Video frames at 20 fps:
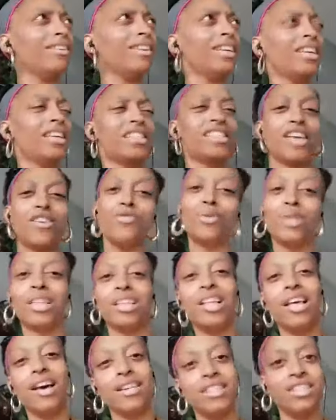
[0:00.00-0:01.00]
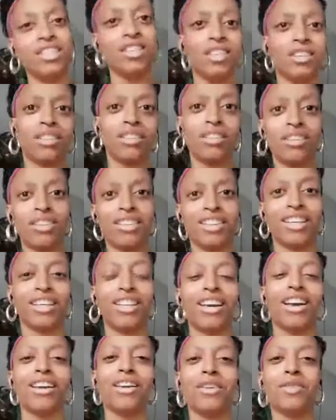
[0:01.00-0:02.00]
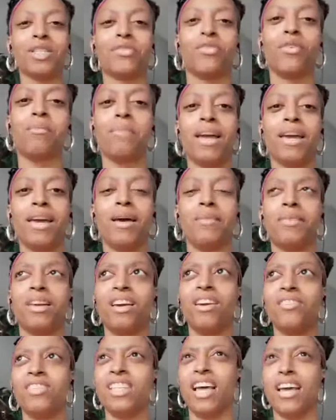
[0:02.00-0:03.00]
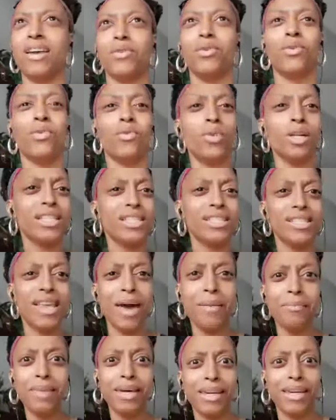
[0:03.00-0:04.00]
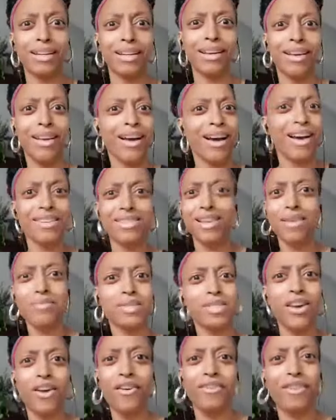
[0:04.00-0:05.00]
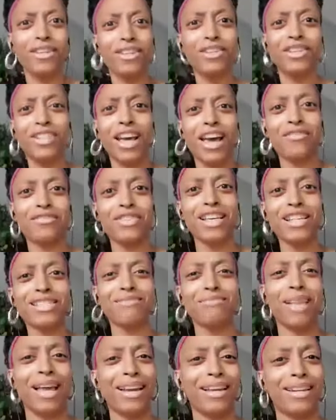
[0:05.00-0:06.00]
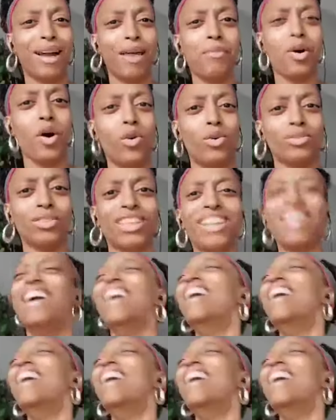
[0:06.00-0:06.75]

He said, you clutch. He was from Miami. I was like, what does that mean? I said, I'm sorry. You're going to have to explain. I'm old.